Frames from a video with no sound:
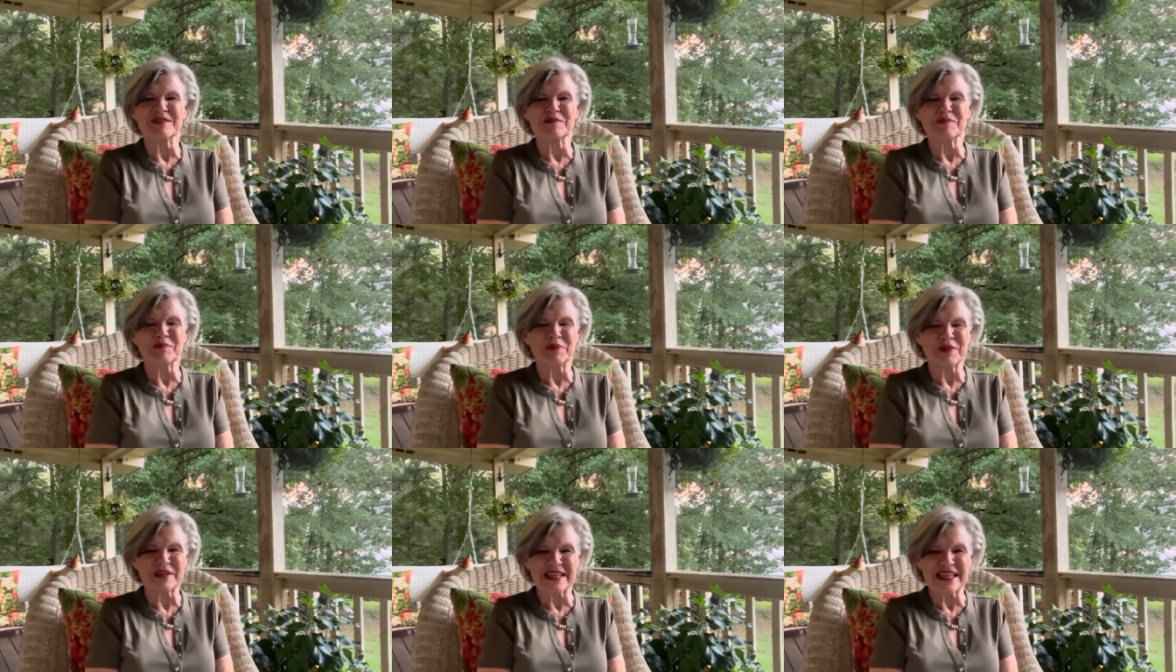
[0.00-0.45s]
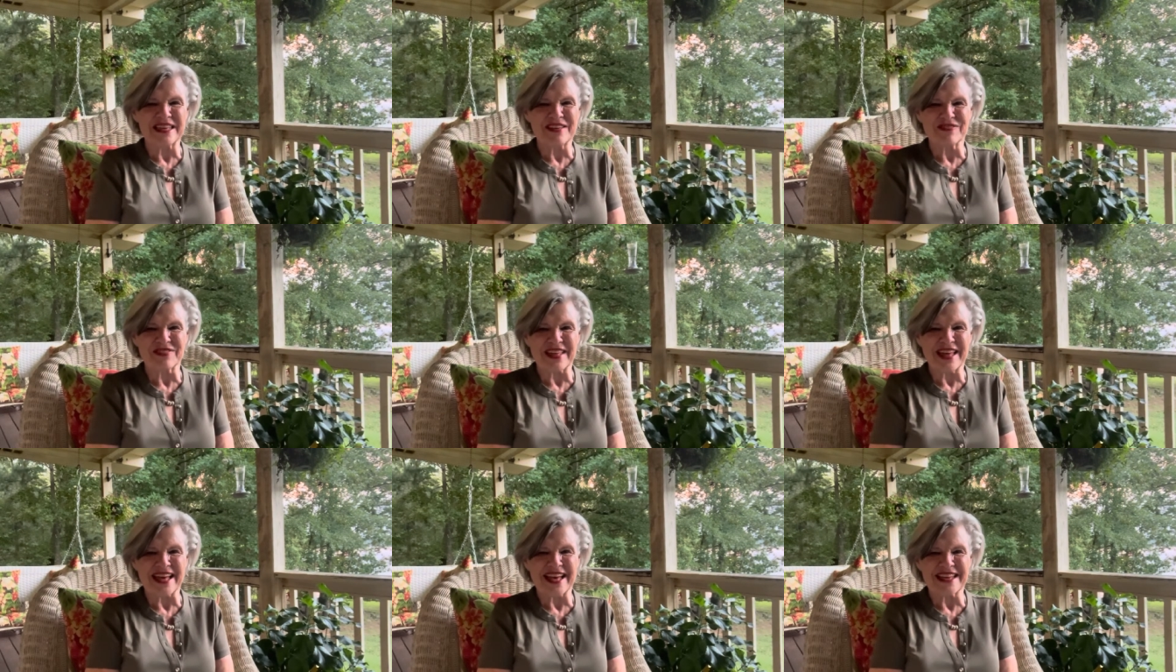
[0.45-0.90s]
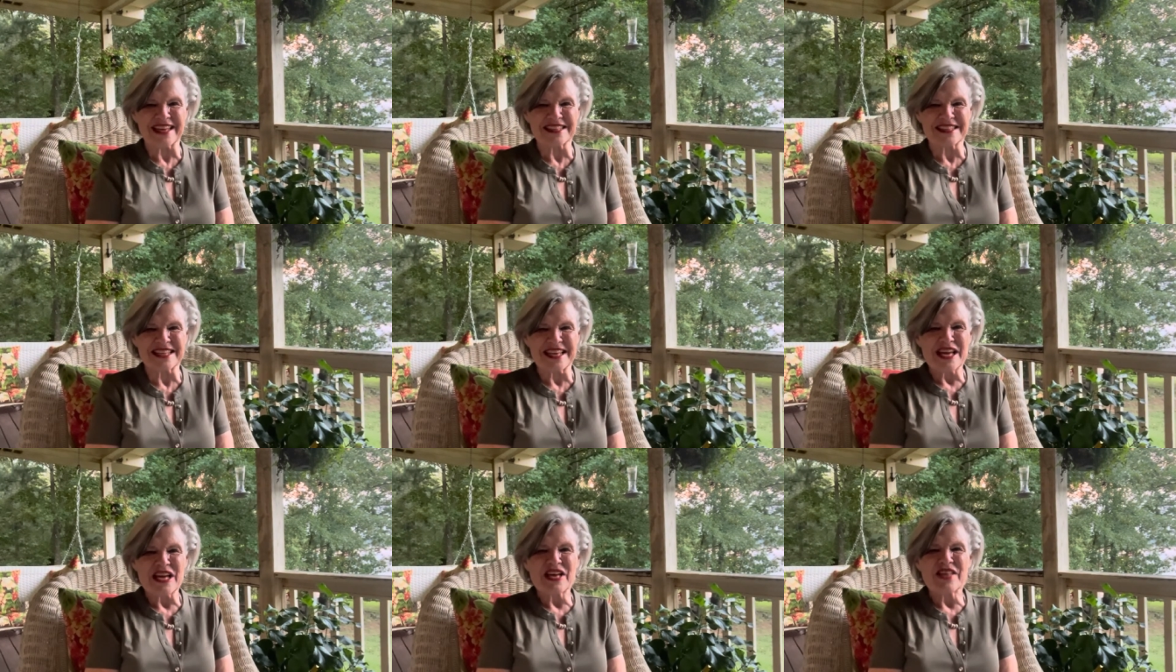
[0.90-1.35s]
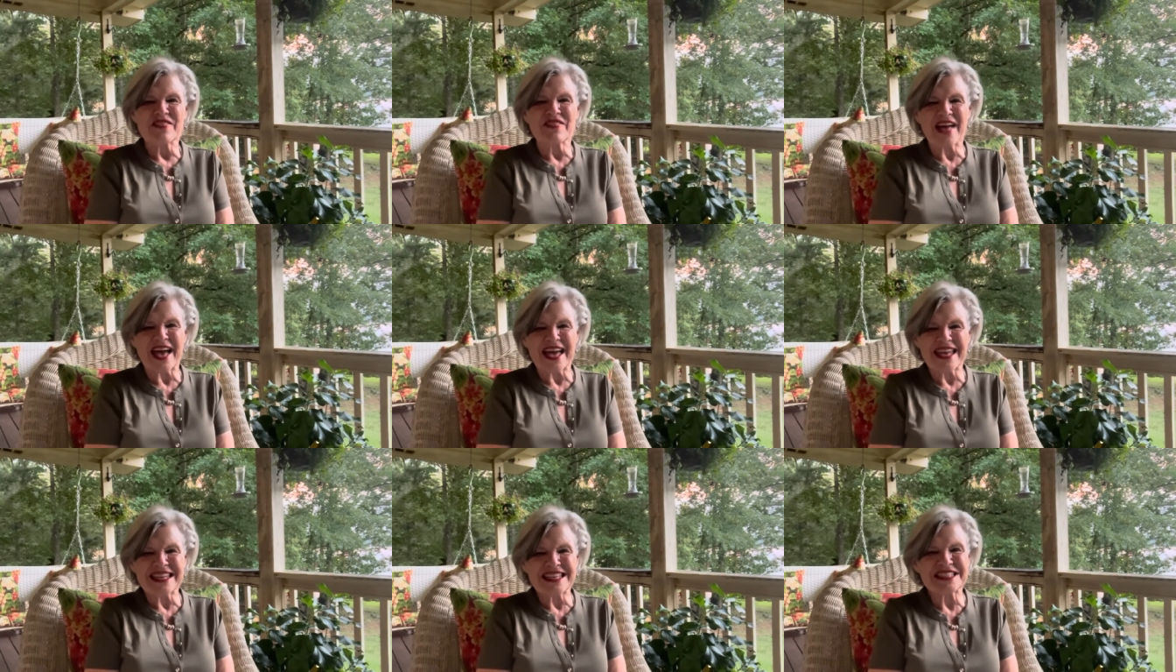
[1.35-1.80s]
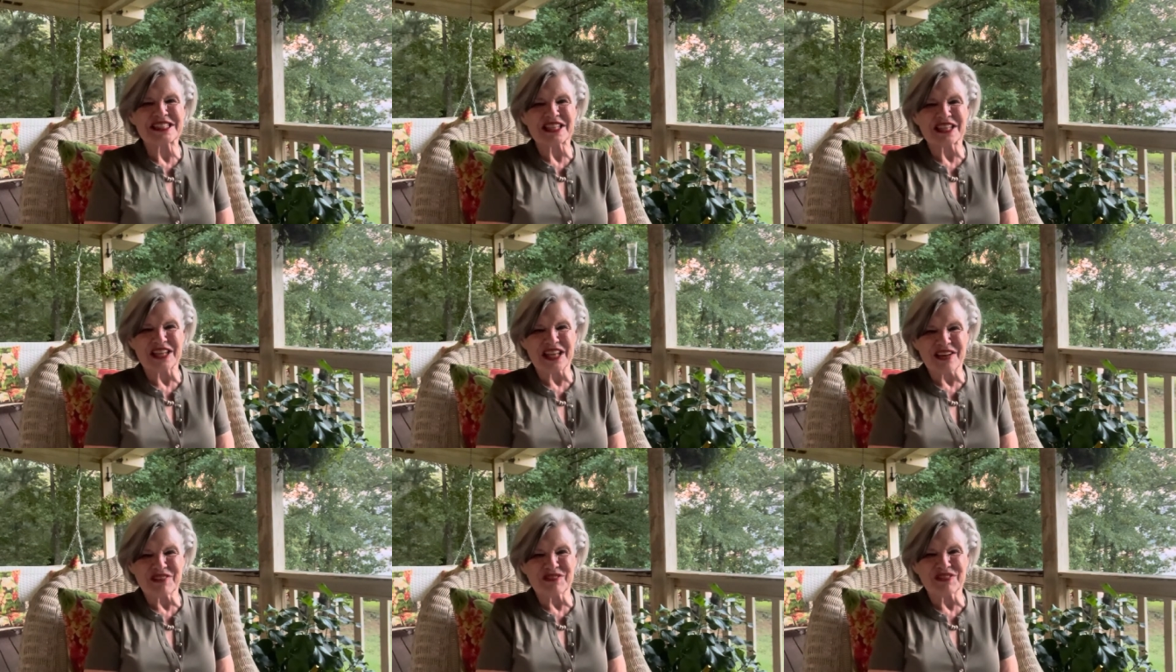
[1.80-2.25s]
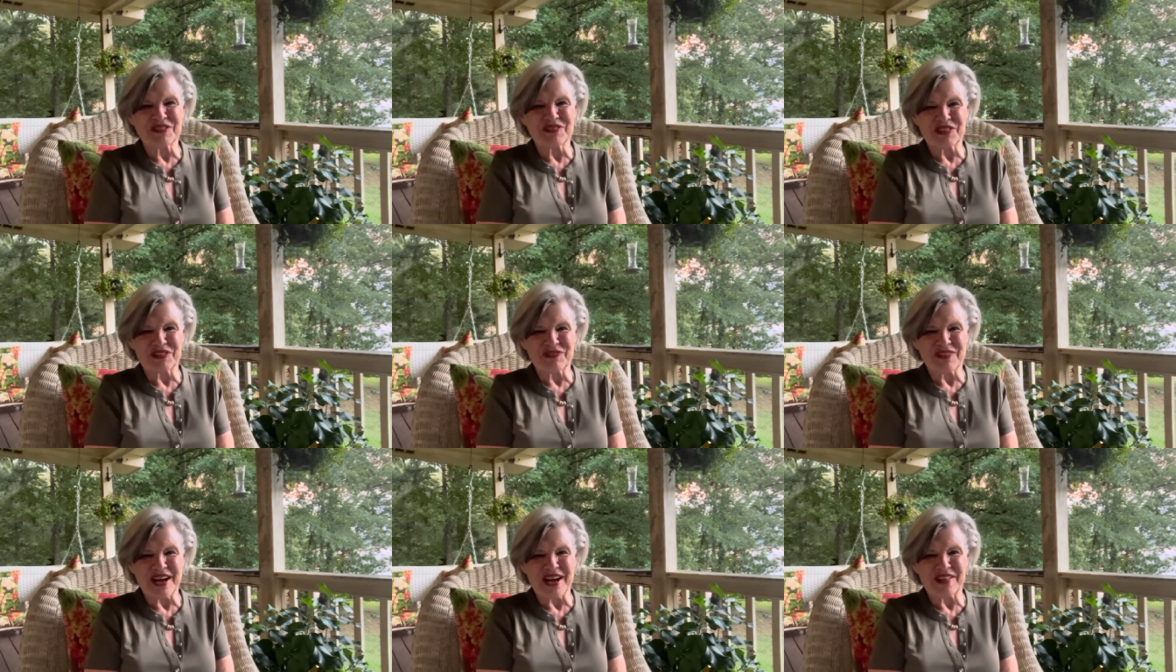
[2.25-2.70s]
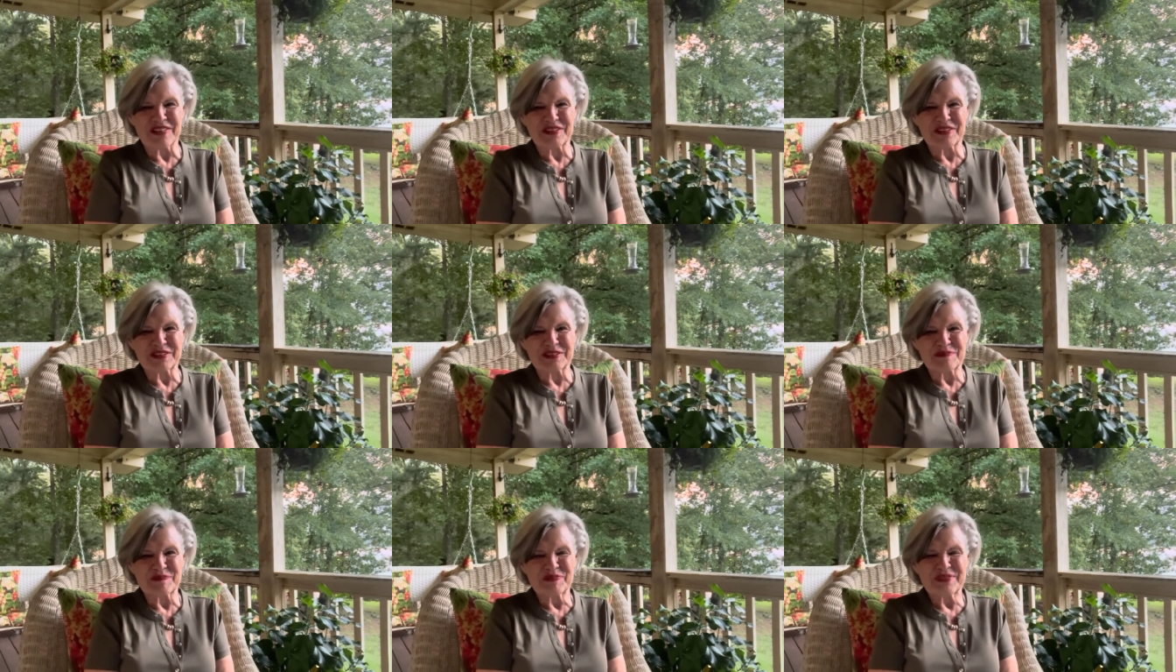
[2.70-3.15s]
believe that that is the love of the father